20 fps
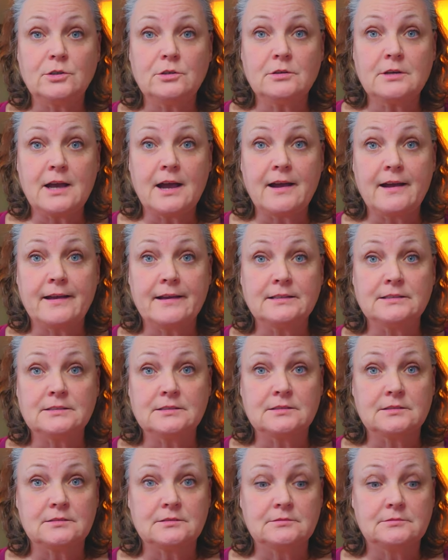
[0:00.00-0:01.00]

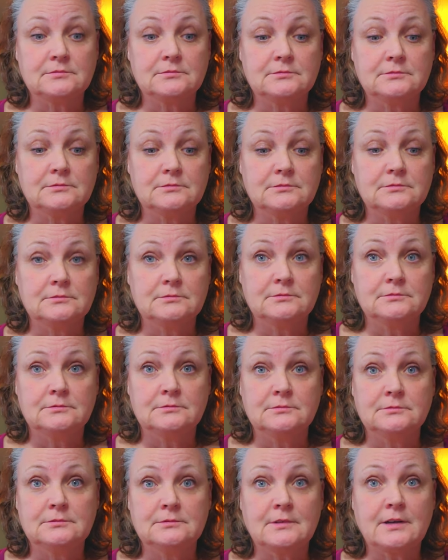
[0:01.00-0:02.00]
guys,
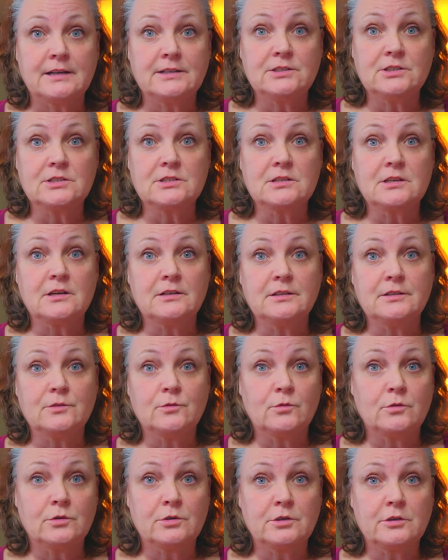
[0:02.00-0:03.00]
I just got an
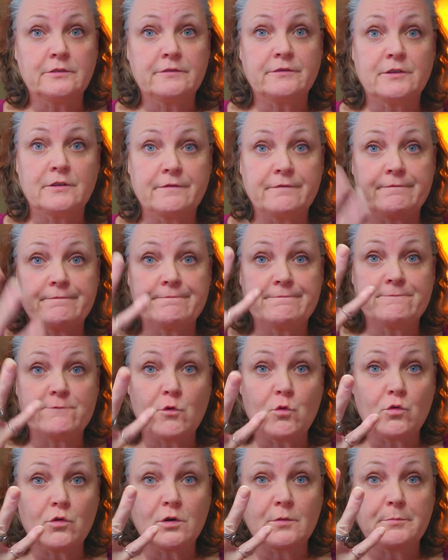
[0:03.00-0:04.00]
order for
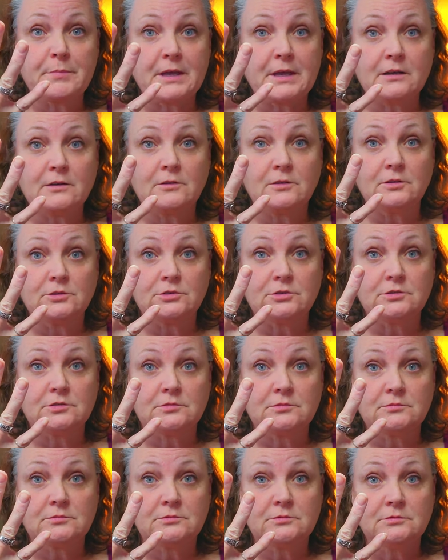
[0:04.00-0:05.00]
4 pickles
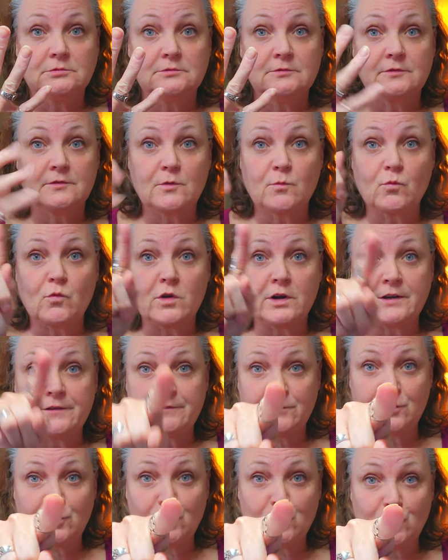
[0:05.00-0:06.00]
from one
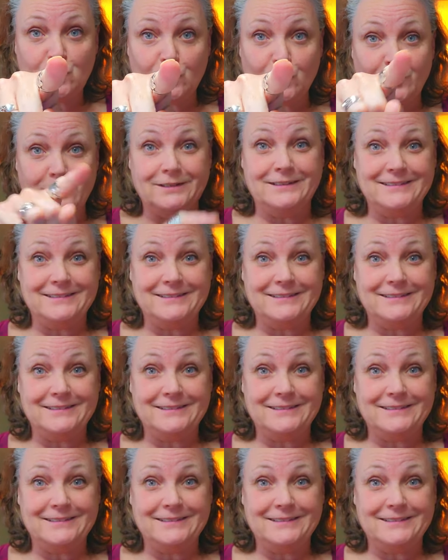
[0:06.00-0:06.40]
of you.